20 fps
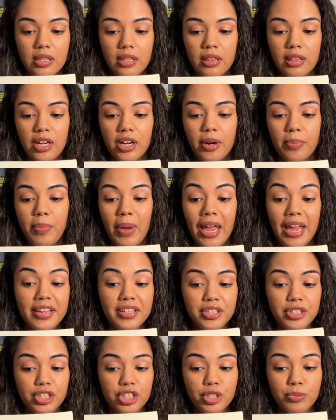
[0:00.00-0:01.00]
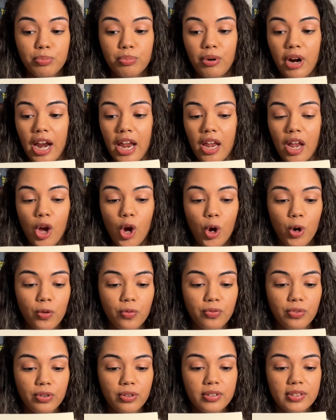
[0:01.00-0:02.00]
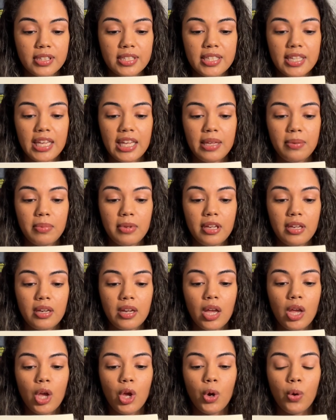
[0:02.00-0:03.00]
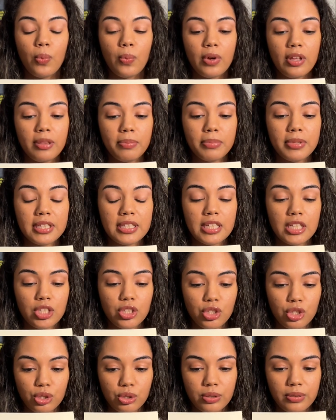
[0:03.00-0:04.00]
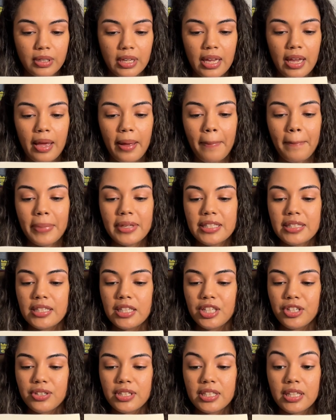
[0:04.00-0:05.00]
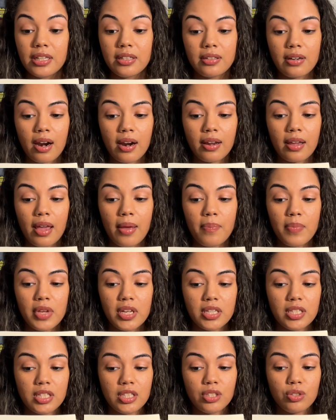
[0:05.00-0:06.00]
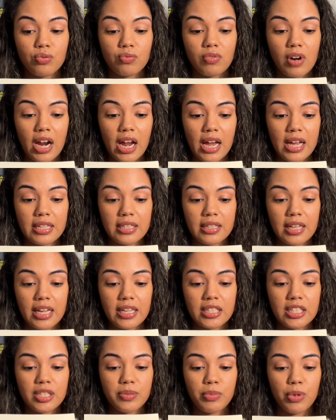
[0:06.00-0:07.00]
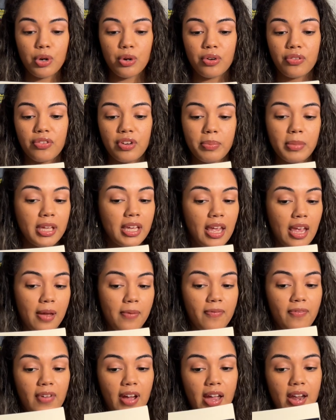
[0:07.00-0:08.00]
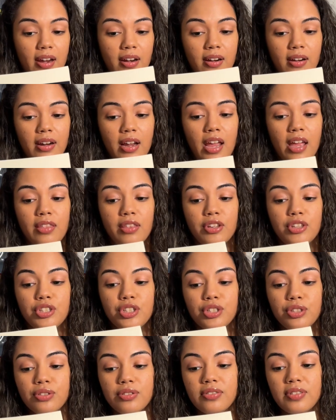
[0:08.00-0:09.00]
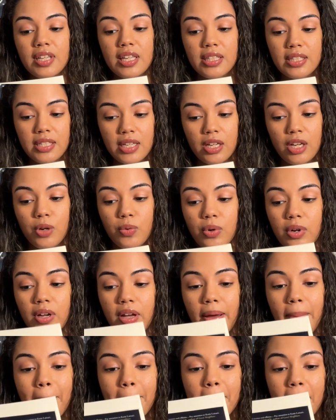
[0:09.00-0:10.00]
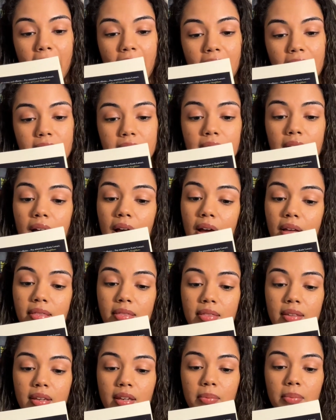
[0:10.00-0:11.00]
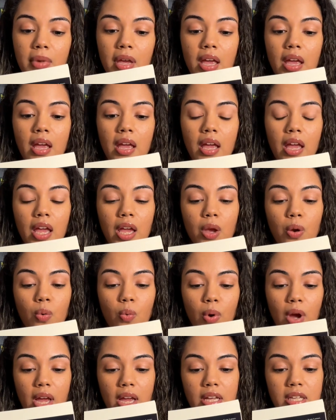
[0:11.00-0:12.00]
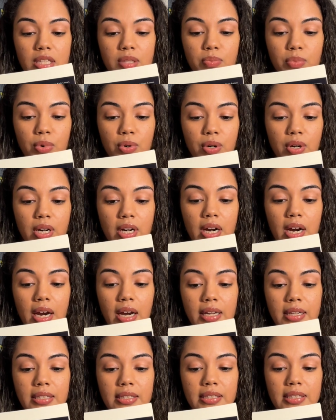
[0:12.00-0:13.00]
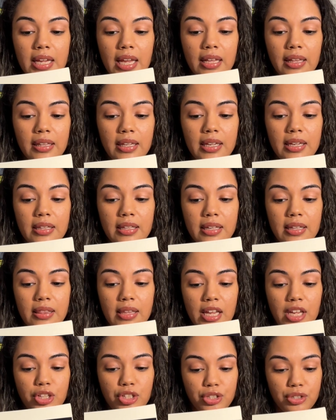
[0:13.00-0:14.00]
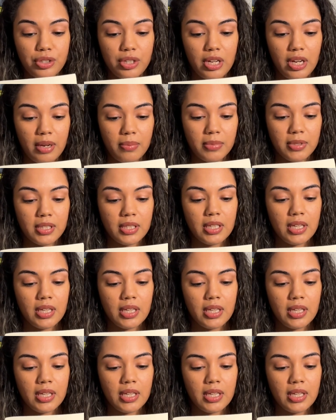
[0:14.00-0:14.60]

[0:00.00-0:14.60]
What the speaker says: They're painters, bright, hopeful, teeming with potential. But secrets and dark ambitions rise like smoke from a campfire, and the truths they tell will come back to haunt them in ways more deadly than they dreamed.